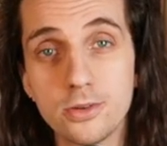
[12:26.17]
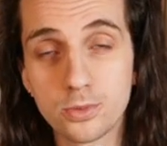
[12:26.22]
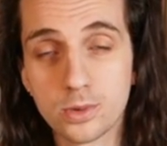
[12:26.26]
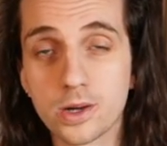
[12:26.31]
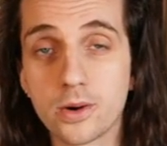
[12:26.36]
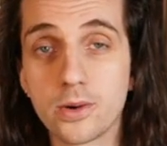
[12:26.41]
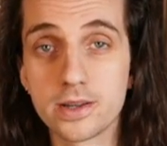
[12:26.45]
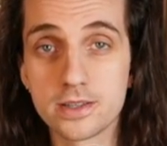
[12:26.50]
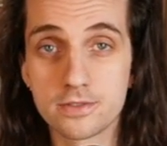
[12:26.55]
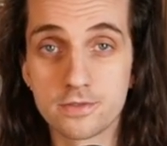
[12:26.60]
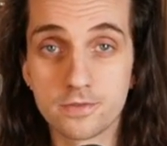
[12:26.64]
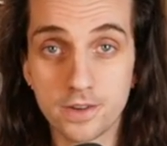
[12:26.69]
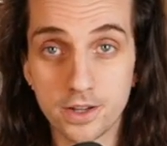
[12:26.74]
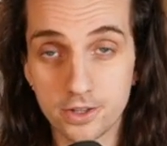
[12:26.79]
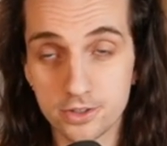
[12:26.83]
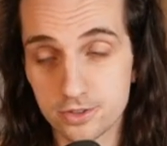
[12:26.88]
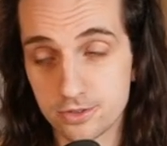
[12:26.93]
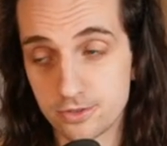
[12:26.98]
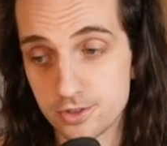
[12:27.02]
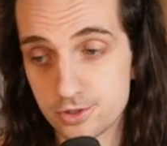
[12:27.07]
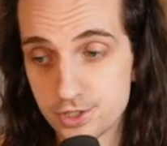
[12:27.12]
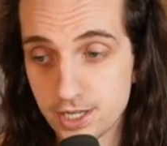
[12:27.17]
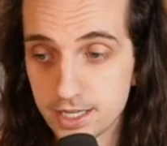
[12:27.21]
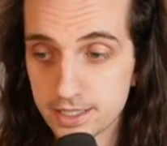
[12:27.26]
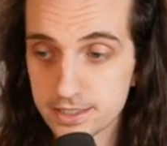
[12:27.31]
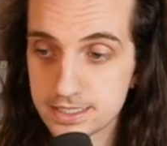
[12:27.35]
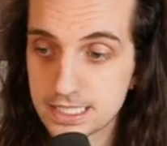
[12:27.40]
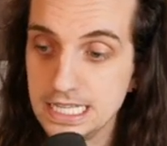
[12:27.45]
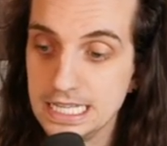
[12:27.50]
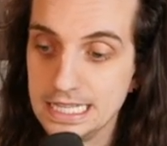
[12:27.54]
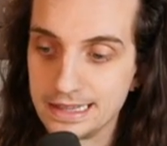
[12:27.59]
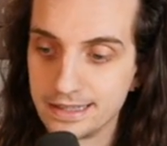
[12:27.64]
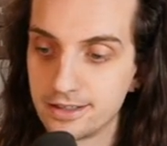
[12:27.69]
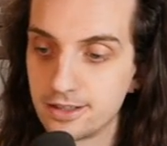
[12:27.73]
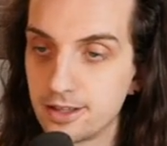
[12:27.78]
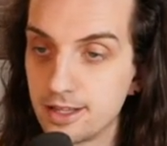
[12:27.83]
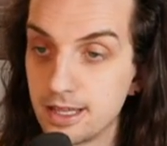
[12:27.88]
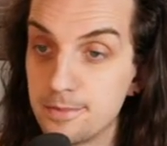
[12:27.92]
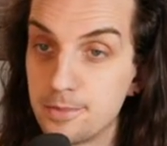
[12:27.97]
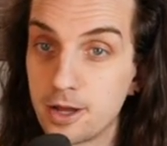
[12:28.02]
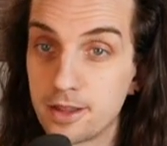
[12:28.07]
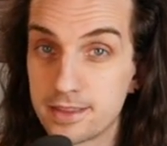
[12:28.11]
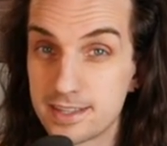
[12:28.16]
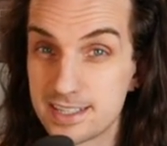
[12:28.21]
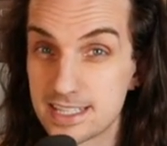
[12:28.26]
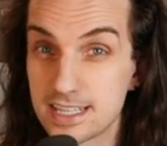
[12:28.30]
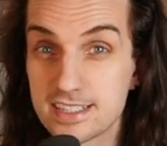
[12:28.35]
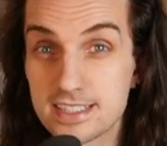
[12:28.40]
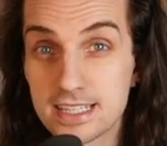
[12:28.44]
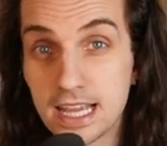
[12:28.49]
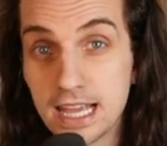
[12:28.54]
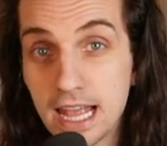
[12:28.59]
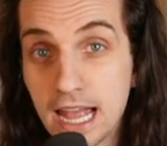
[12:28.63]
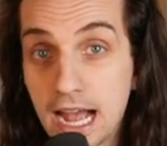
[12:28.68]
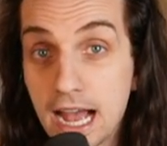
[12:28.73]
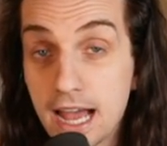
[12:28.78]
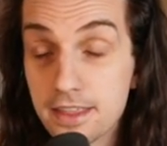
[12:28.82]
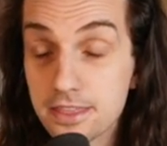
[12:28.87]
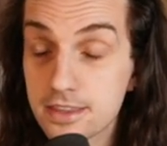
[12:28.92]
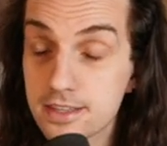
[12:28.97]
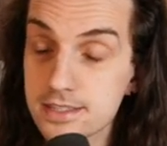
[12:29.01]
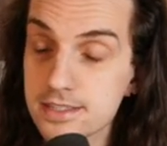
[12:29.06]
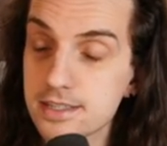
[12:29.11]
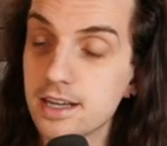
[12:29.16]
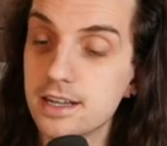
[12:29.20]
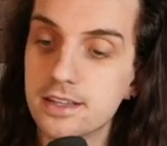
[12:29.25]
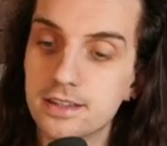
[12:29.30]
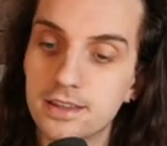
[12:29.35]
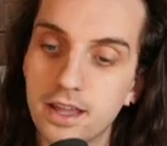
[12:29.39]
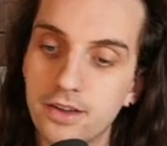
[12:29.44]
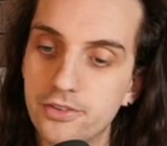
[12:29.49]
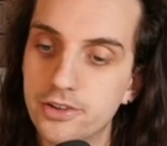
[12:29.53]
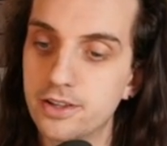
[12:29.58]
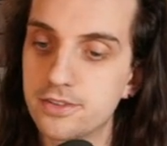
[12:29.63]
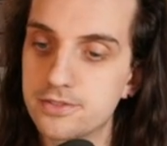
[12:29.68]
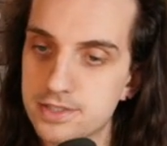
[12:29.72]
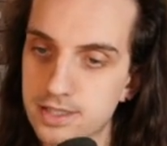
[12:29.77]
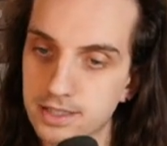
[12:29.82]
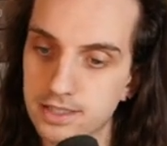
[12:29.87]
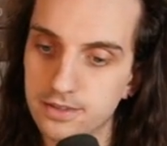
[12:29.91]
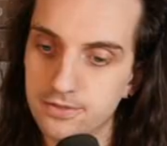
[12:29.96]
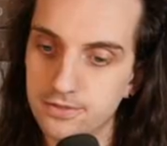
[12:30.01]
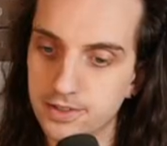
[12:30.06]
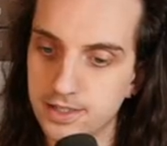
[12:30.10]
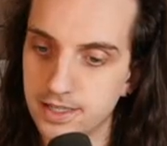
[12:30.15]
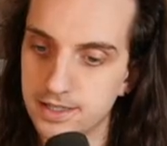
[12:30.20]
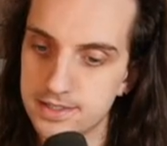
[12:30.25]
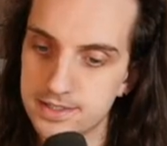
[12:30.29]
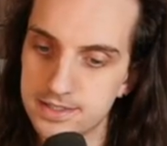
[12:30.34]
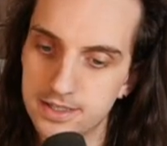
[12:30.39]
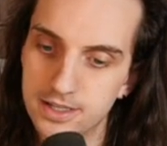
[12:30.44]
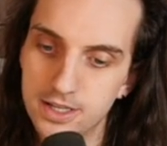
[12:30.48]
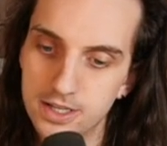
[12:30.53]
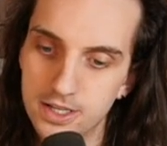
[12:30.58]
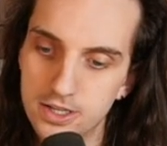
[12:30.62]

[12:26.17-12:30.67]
we're going to fail to reject the null hypothesis at the stated level of significance.